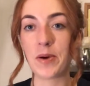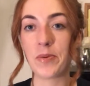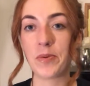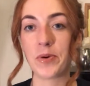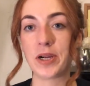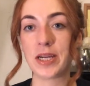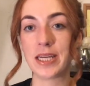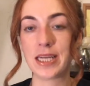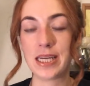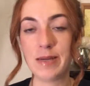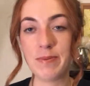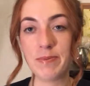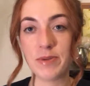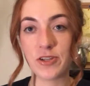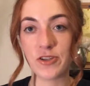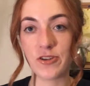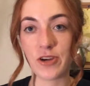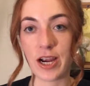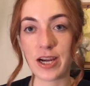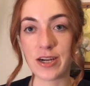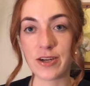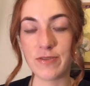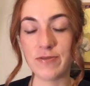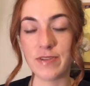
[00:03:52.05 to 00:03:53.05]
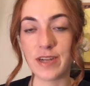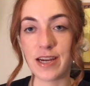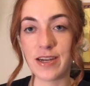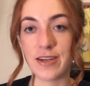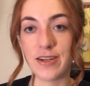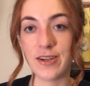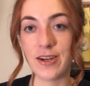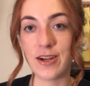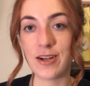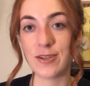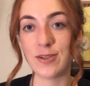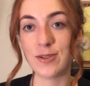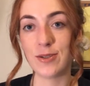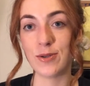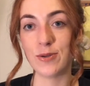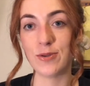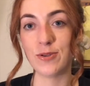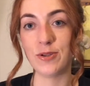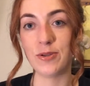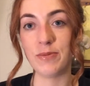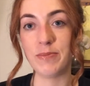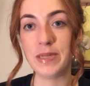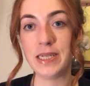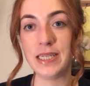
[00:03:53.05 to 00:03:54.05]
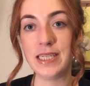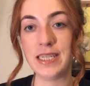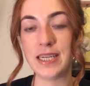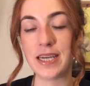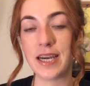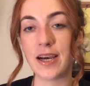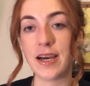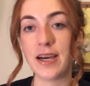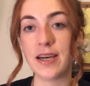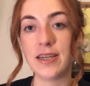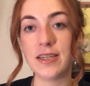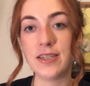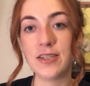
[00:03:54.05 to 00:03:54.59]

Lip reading: were keeping track of Daniel on social media